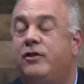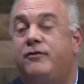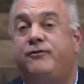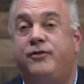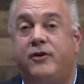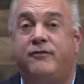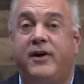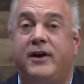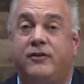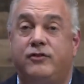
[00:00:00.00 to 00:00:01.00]
So the third
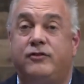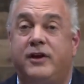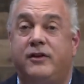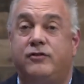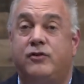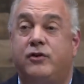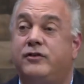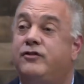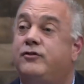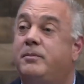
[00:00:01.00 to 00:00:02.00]
financial stage is called
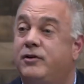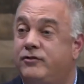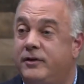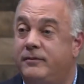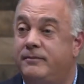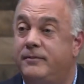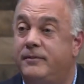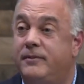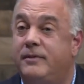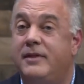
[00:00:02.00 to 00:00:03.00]
distribution.
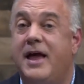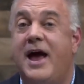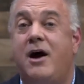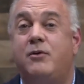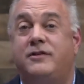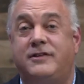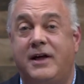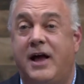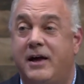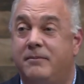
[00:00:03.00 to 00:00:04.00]
Now it's
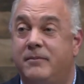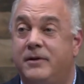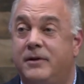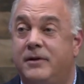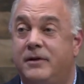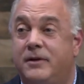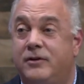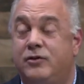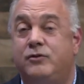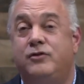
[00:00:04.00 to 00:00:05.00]
time
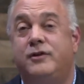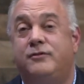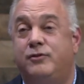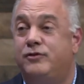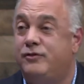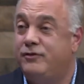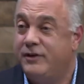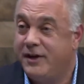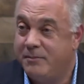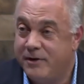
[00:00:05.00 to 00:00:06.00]
to enjoy the fruits of your
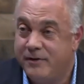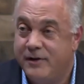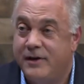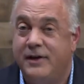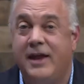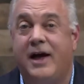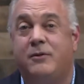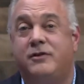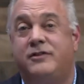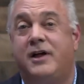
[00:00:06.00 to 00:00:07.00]
labor.
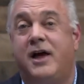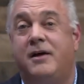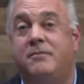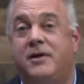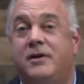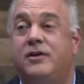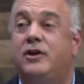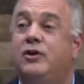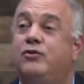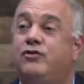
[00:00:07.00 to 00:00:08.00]
Now it's time to
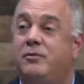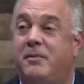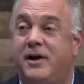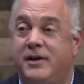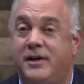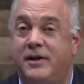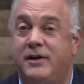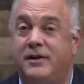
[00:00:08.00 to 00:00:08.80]
use your money